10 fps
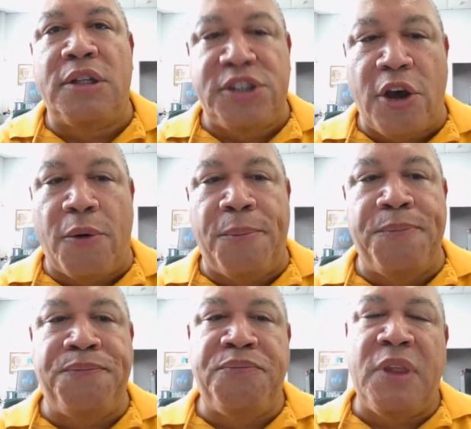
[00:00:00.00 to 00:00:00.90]
So
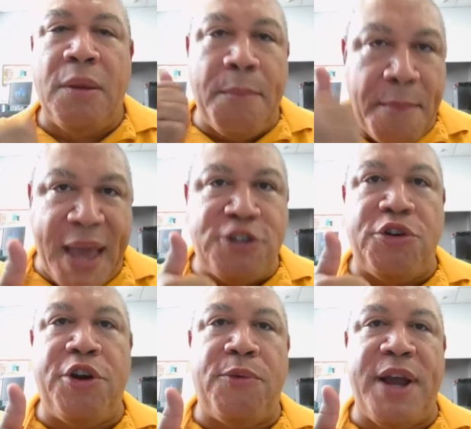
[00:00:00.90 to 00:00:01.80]
make
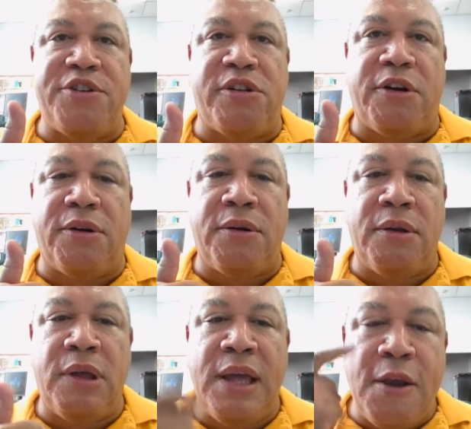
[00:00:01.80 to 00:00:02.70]
sure you're registered,
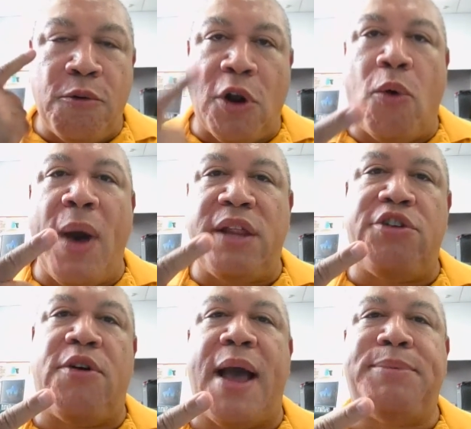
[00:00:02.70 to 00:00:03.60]

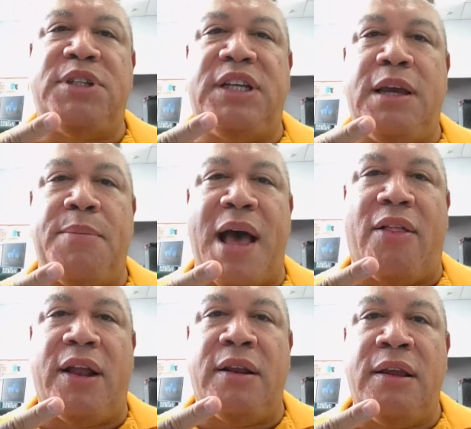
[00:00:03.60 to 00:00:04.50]
request your absentee
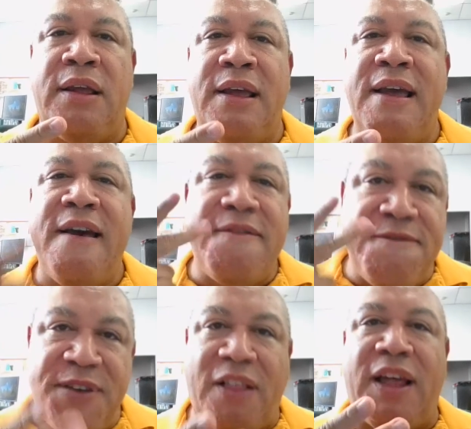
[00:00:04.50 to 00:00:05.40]
ballot,
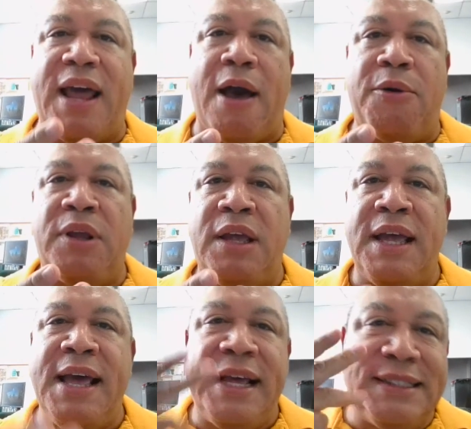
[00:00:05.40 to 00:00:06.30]
fill it out,
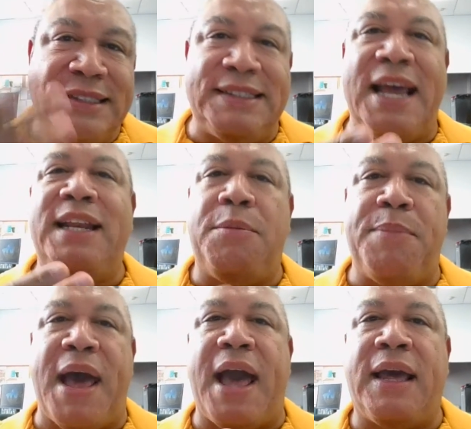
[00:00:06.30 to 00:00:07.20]
send
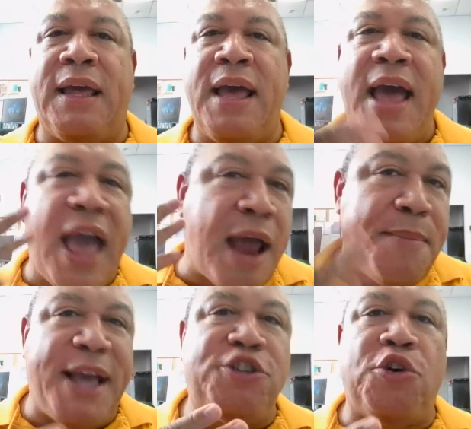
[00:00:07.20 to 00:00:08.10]
it back,
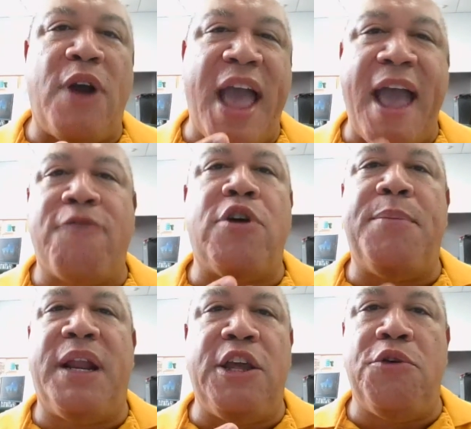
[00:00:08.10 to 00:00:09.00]
and make sure
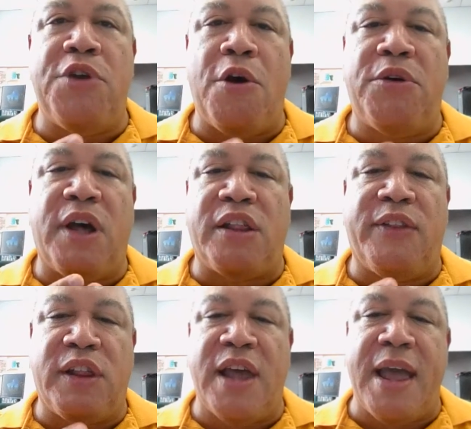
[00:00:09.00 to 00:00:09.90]
everybody you know does
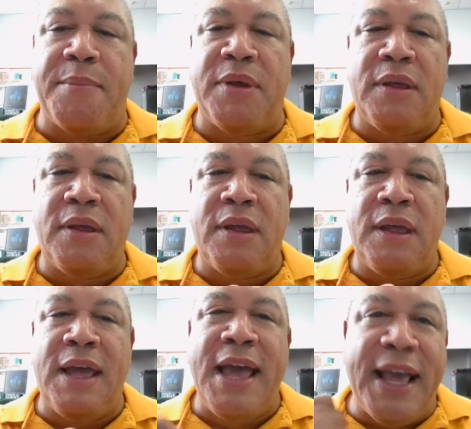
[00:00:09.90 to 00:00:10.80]
the same.
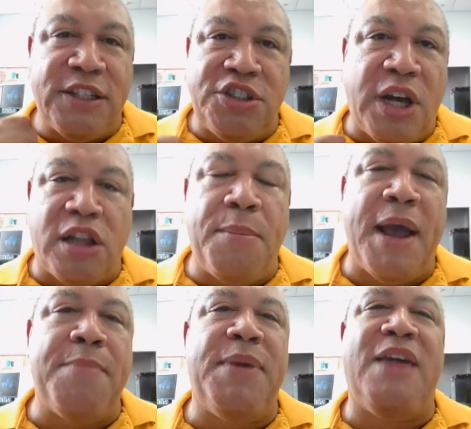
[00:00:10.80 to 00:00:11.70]
It just
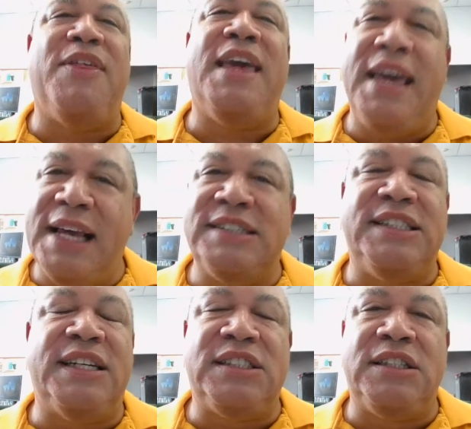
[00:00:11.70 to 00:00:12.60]
might be the
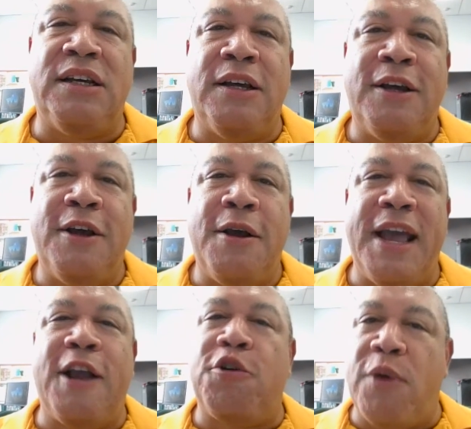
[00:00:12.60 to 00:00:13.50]
easiest,
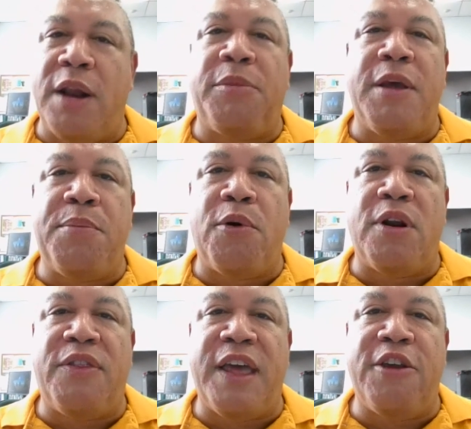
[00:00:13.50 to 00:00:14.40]
incredibly
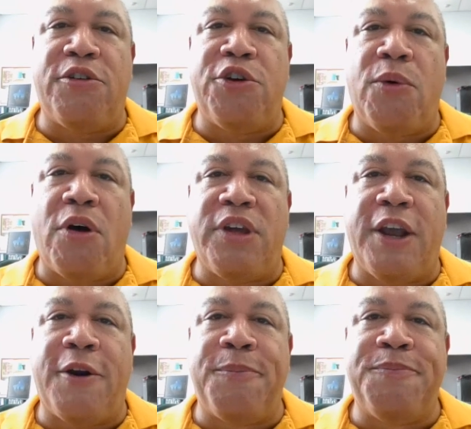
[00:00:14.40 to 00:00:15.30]
important thing you'll do all
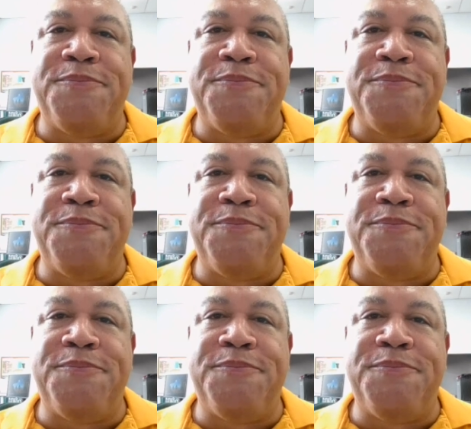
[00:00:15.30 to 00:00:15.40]
year.